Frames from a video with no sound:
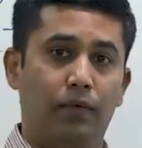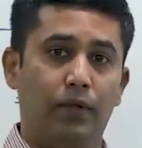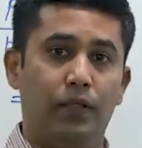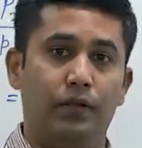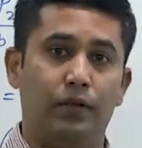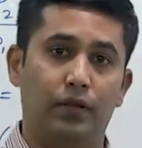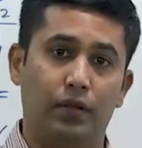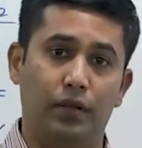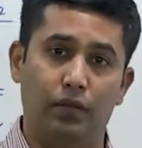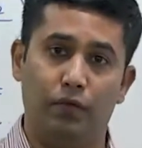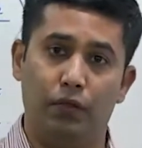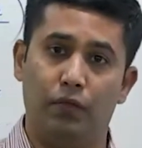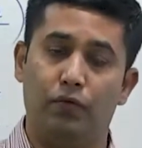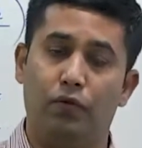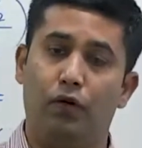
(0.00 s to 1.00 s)
with,
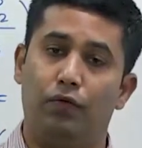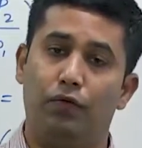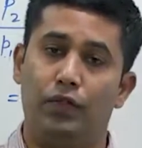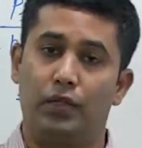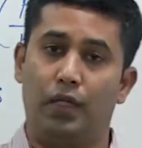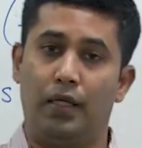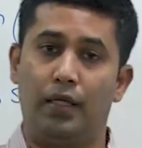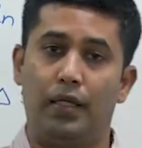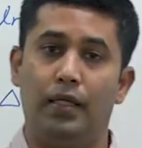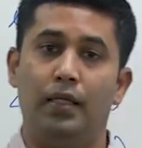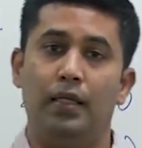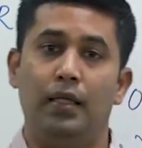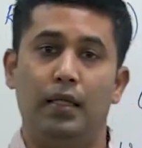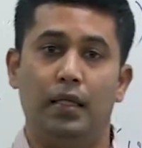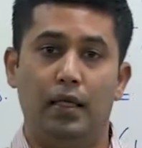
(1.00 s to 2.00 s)
with what we studied
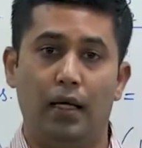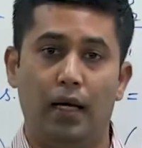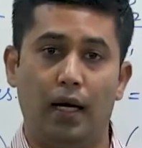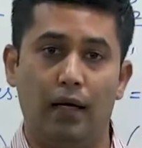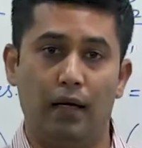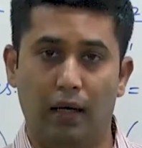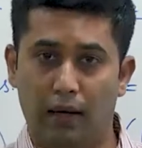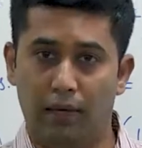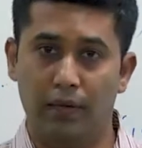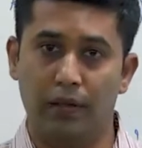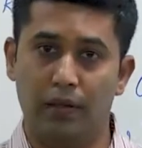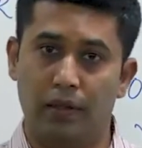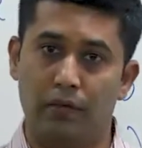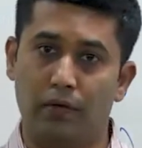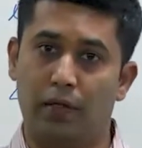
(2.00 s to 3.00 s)
and 11th
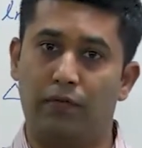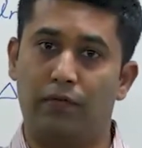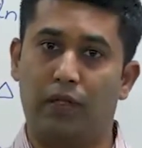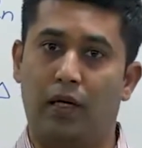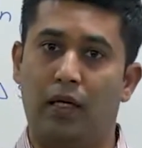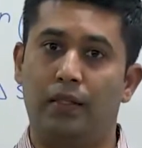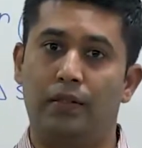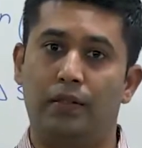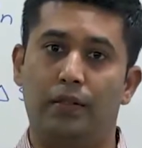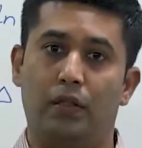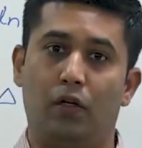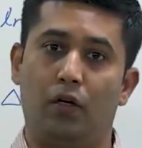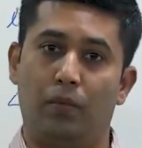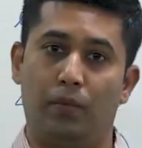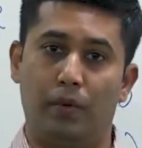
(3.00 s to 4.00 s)
and 12th class
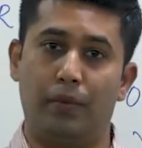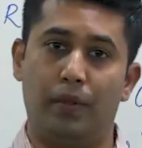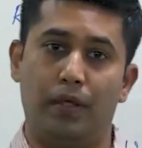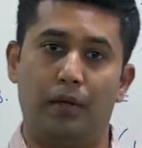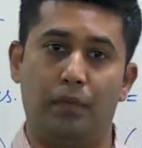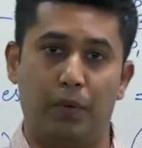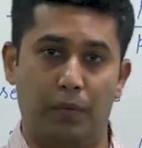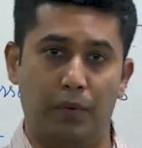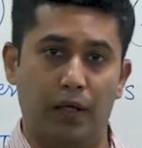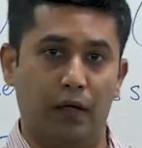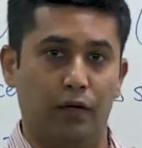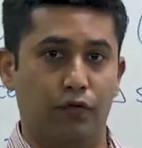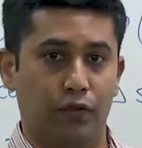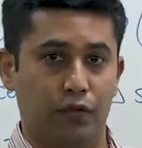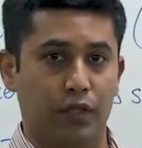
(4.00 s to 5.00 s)
or prepare,
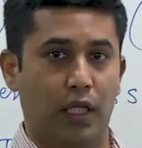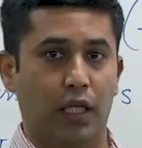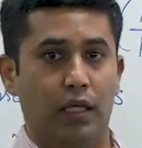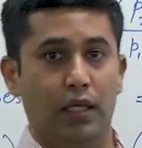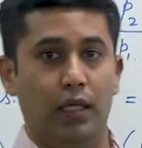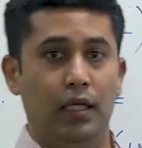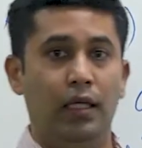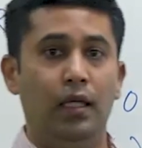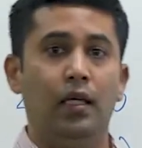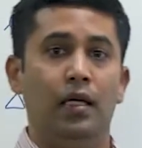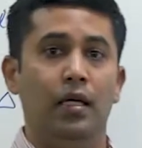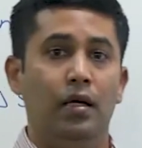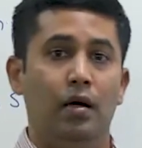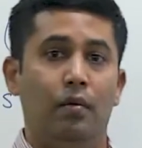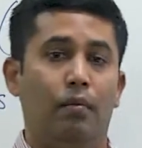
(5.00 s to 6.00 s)
preparing for JEE,
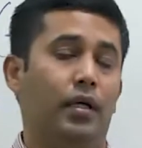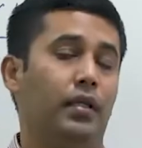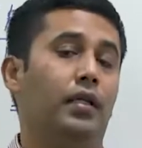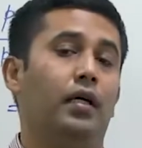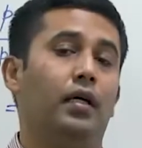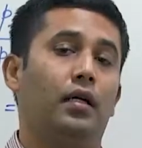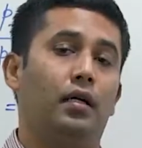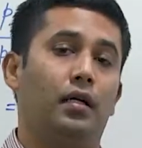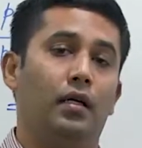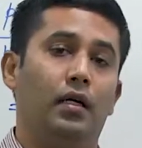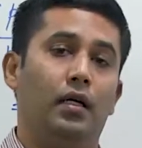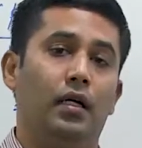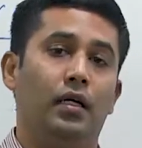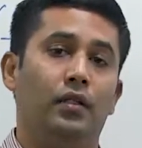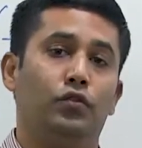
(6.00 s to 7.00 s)
but there
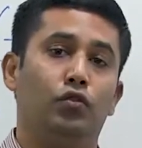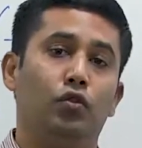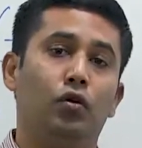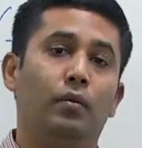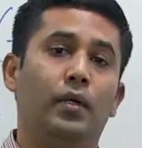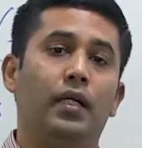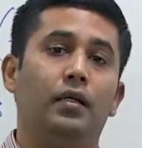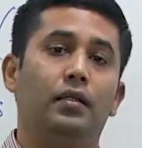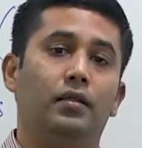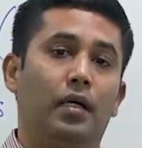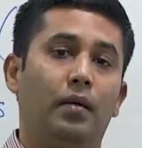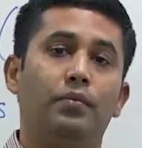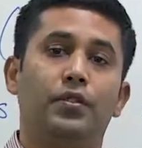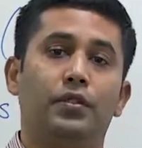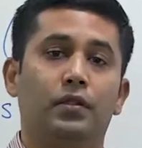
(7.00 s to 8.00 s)
are uh, so many
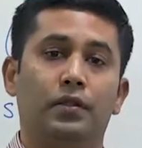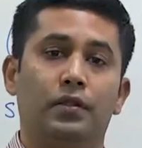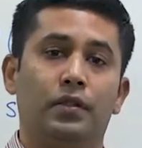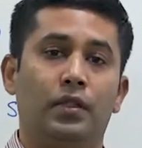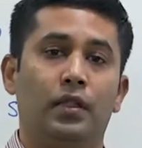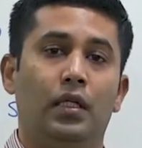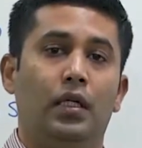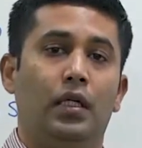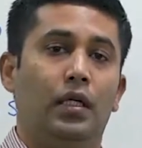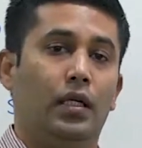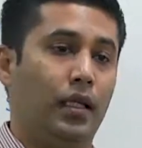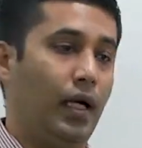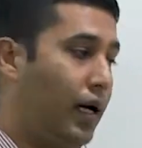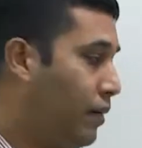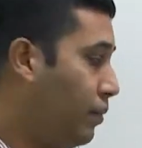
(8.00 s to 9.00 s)
assumptions
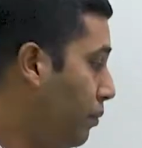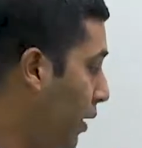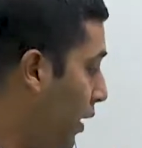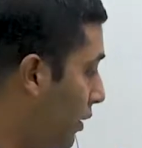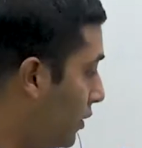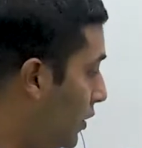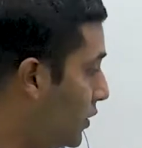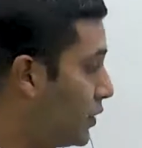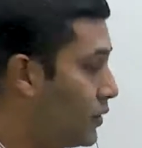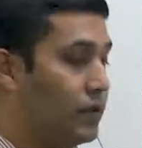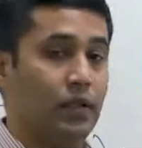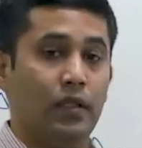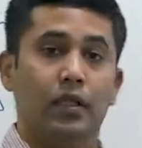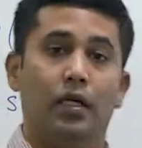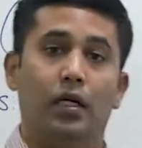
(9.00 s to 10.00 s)
that make this
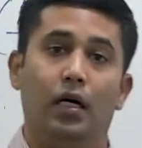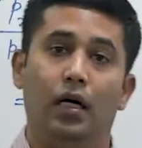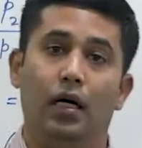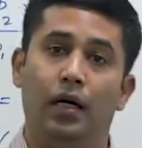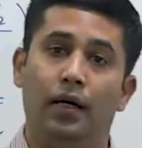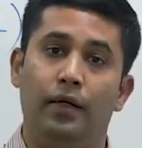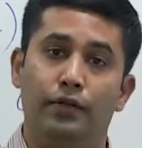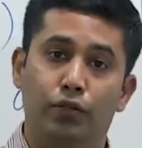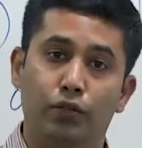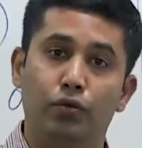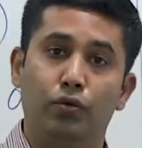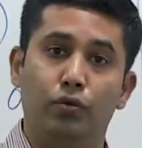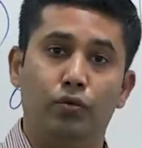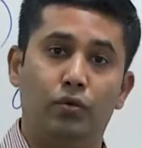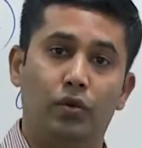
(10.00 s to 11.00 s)
uh,
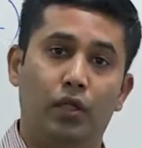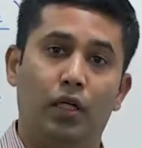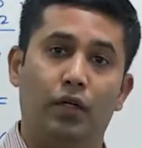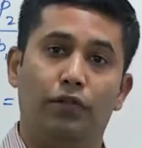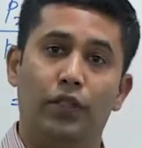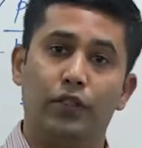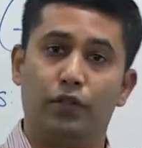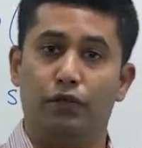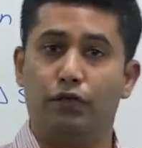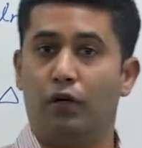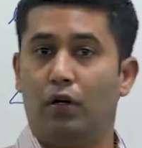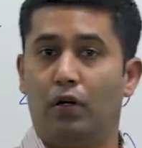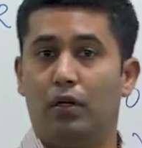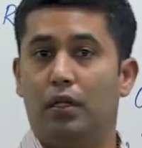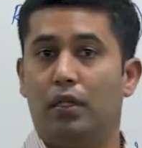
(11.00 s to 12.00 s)
true. Uh, first of
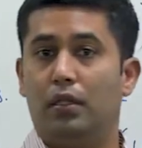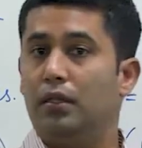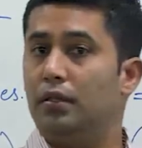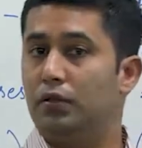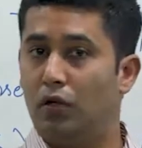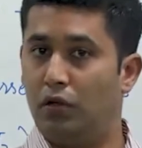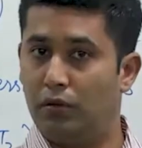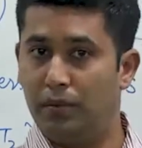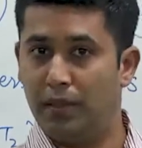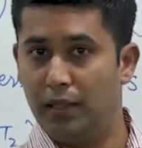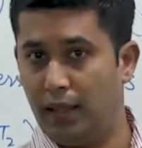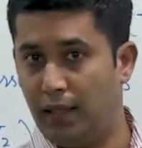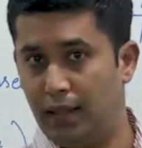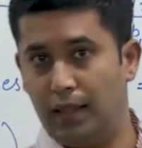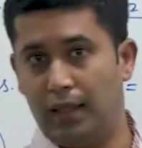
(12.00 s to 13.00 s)
all, it's got to be an
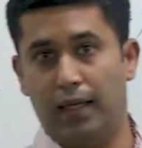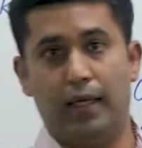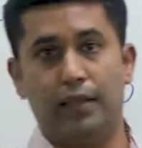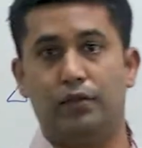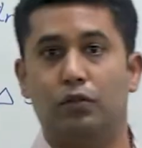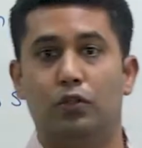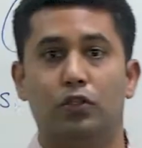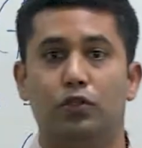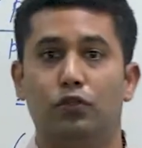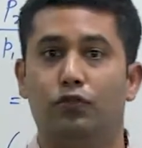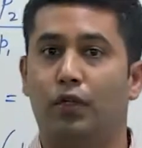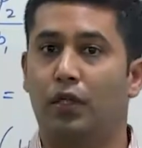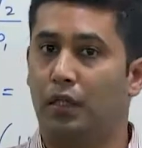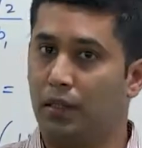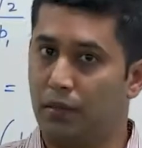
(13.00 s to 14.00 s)
ideal gas, not true
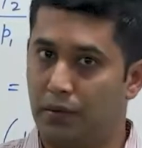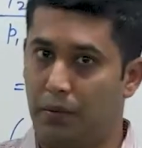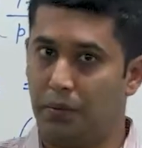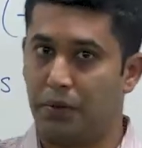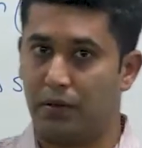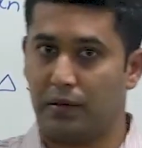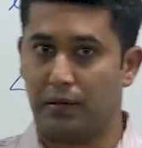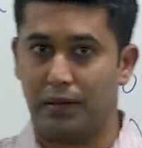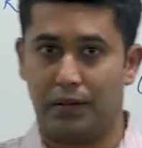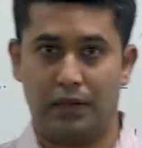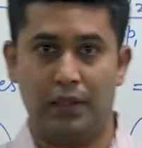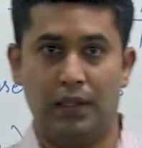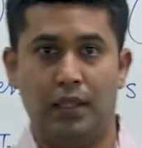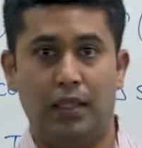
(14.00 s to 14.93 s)
for other substances.